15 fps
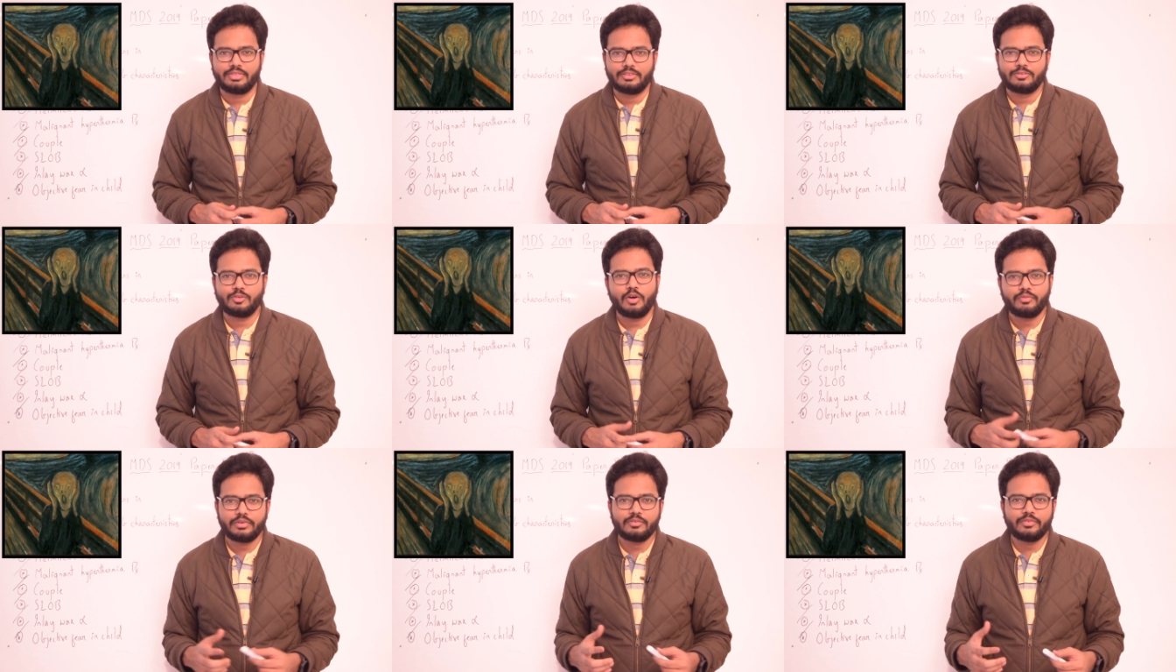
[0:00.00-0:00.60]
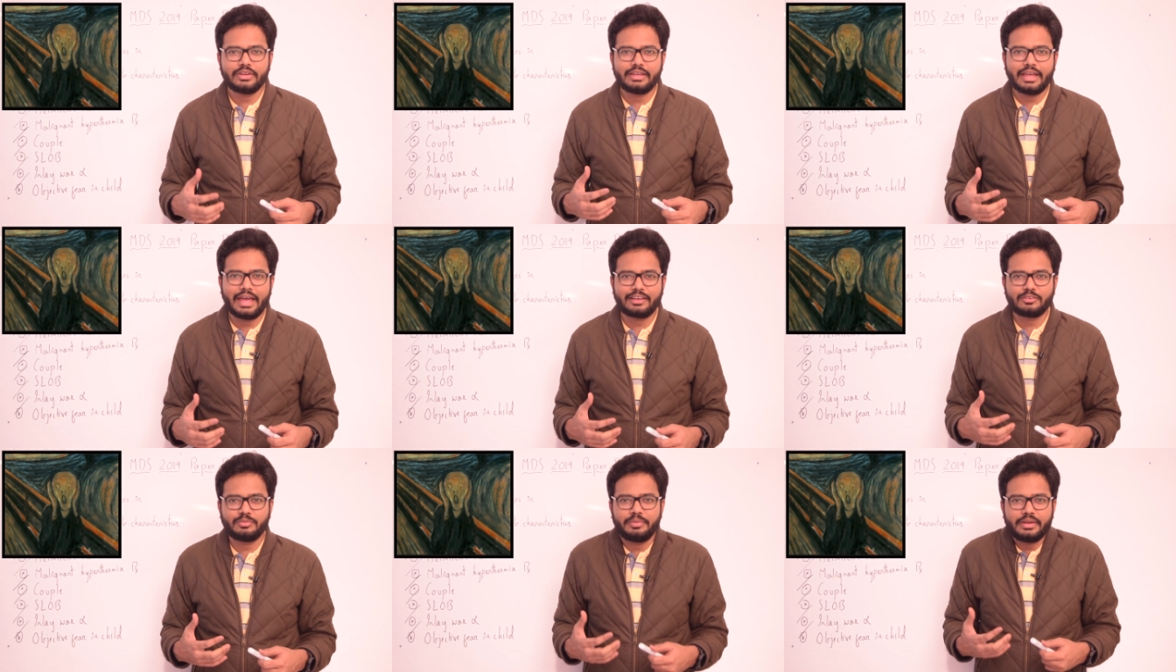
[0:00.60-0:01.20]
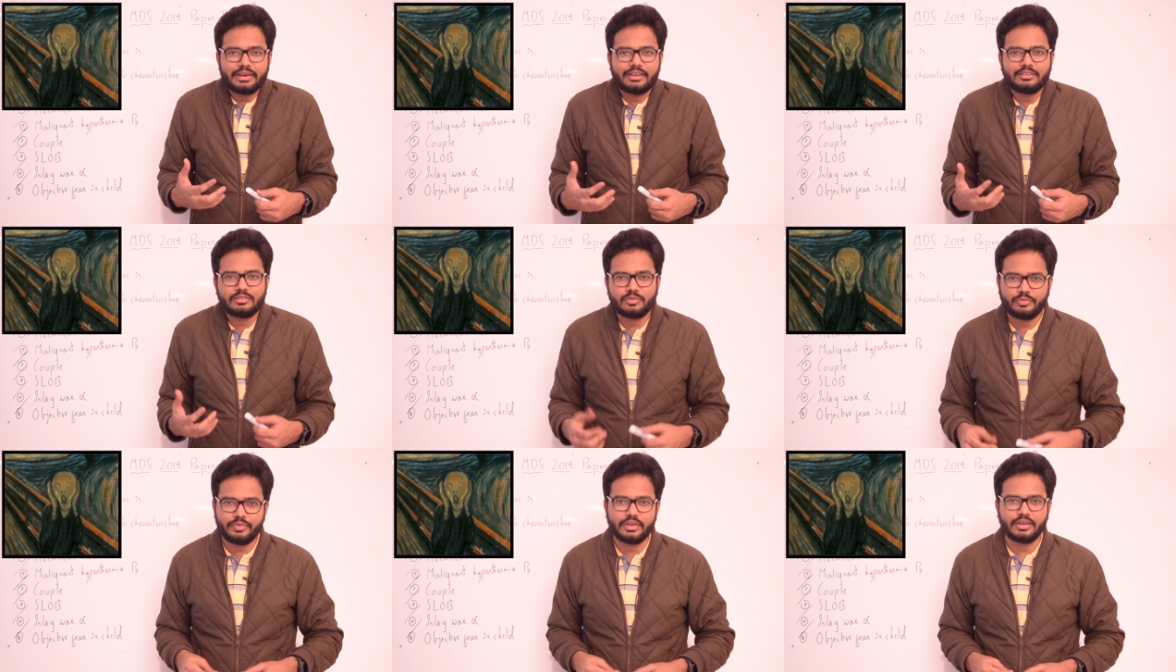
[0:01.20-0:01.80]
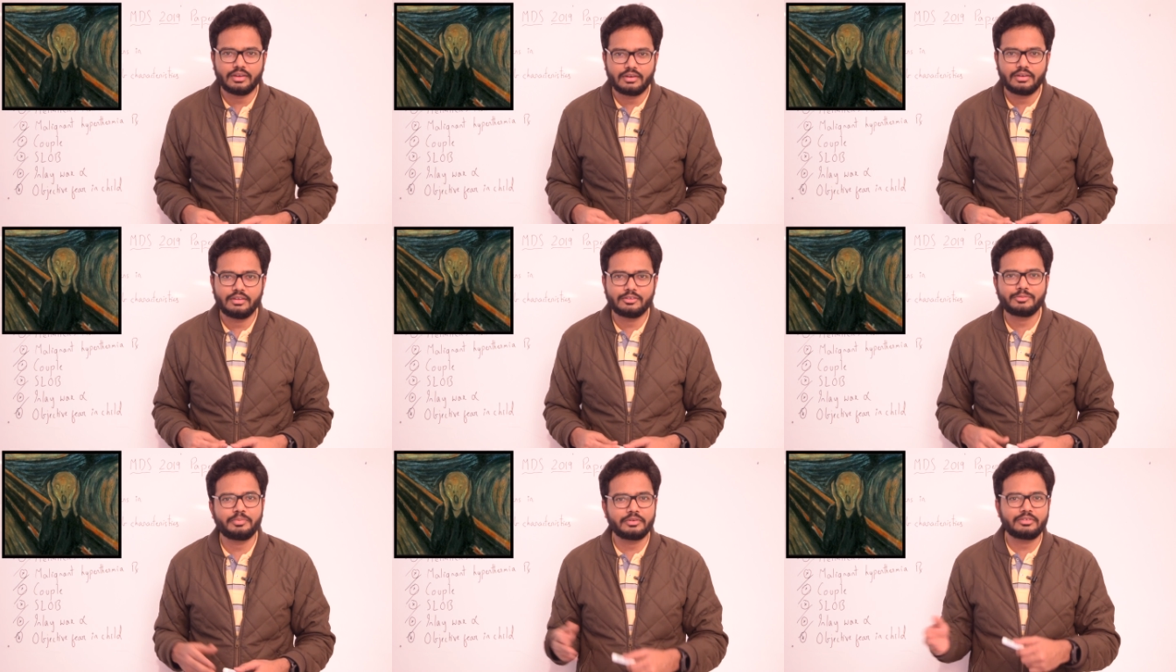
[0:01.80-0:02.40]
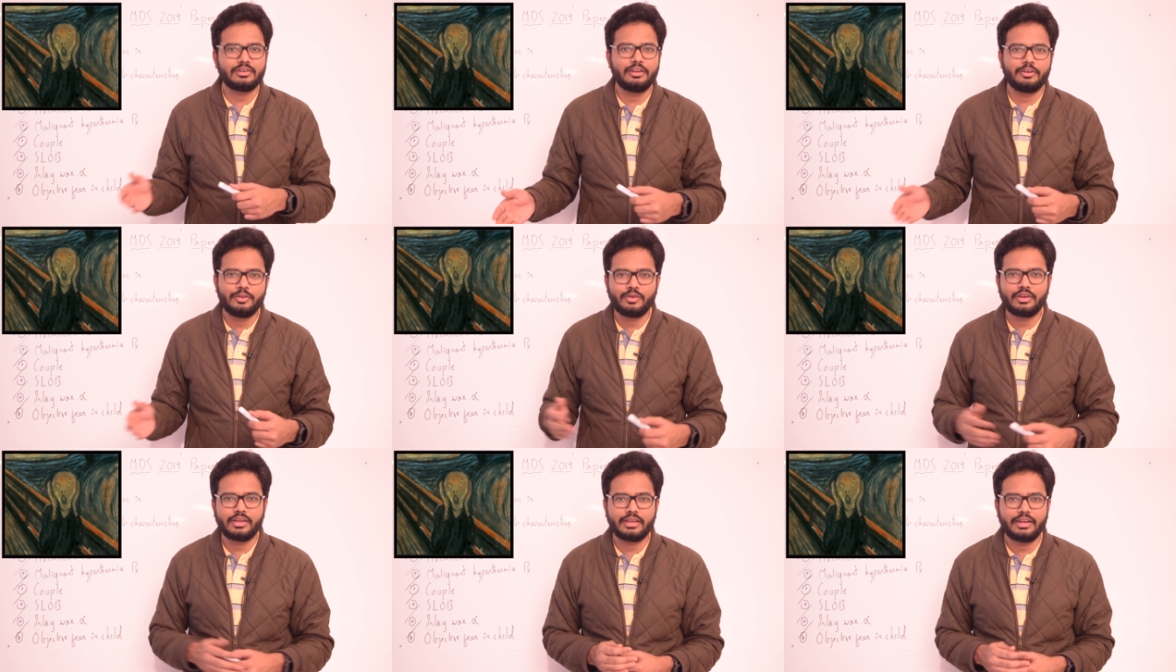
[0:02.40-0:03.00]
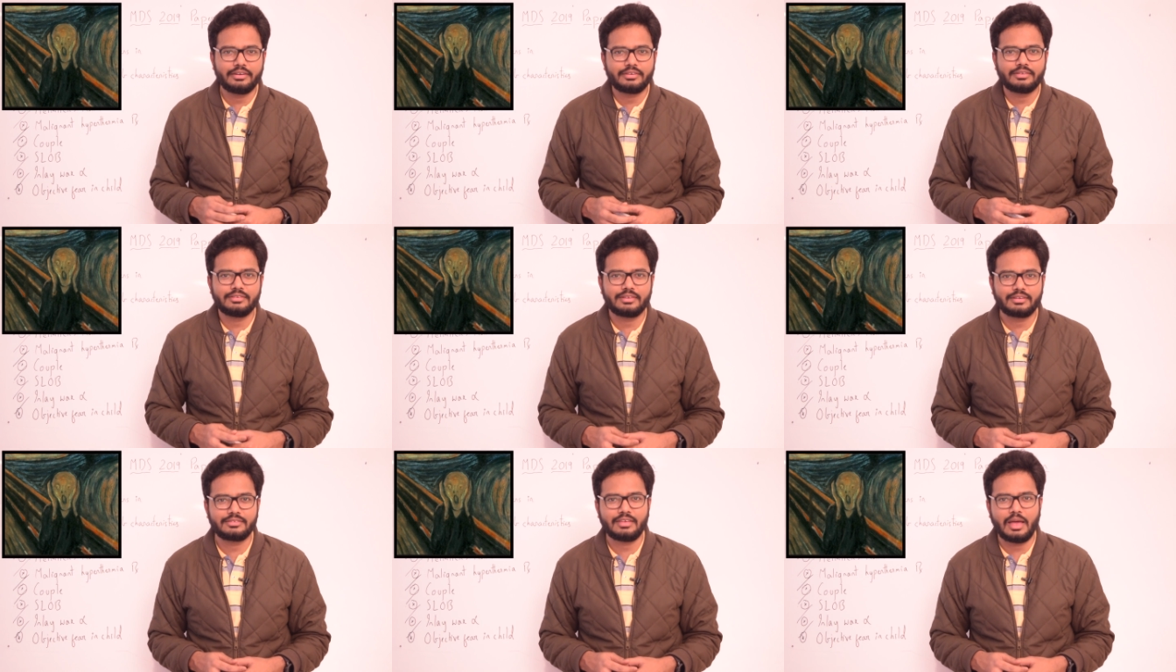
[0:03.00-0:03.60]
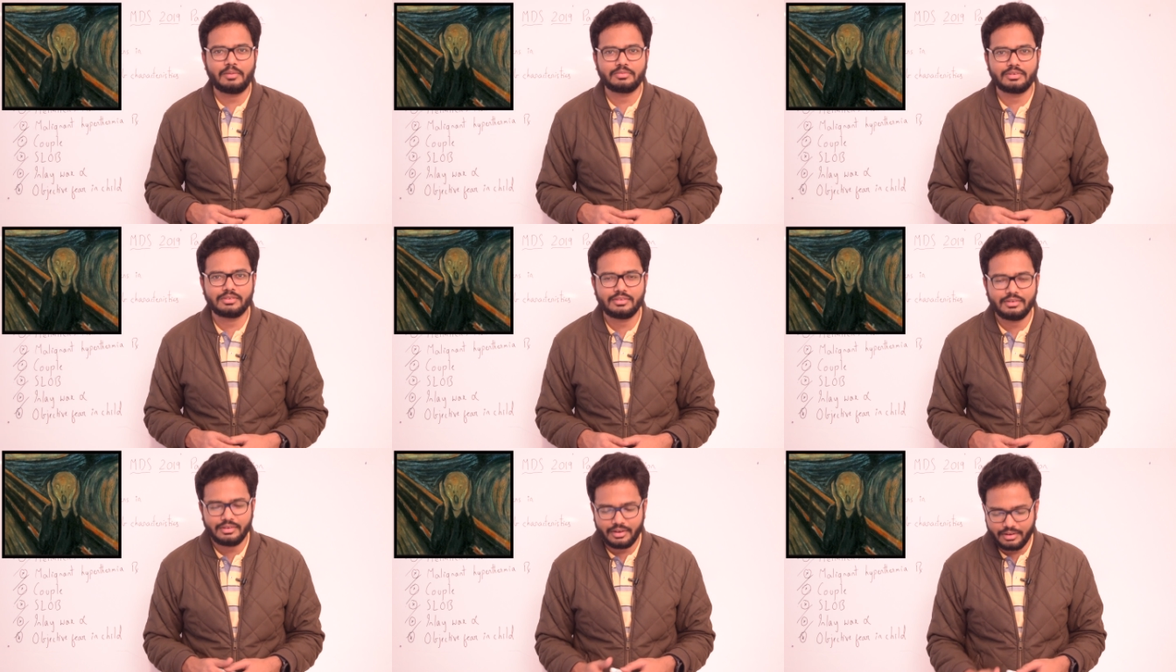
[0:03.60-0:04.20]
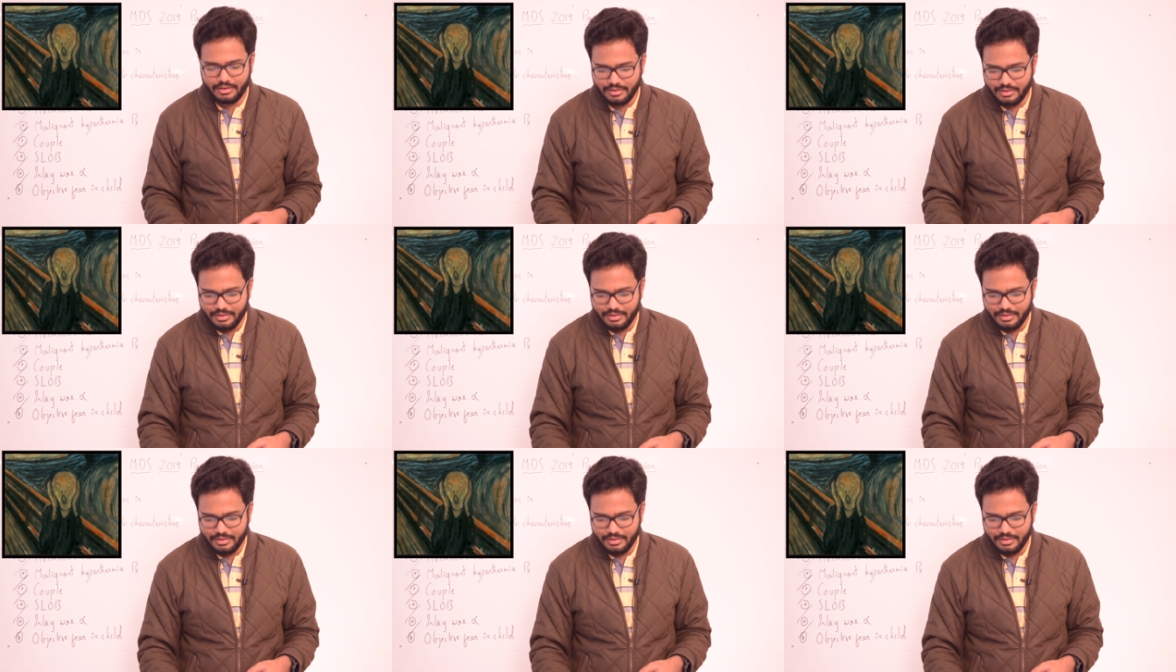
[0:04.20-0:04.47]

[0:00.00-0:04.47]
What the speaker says: So often we experience fear, especially during entrance exams, isn't it?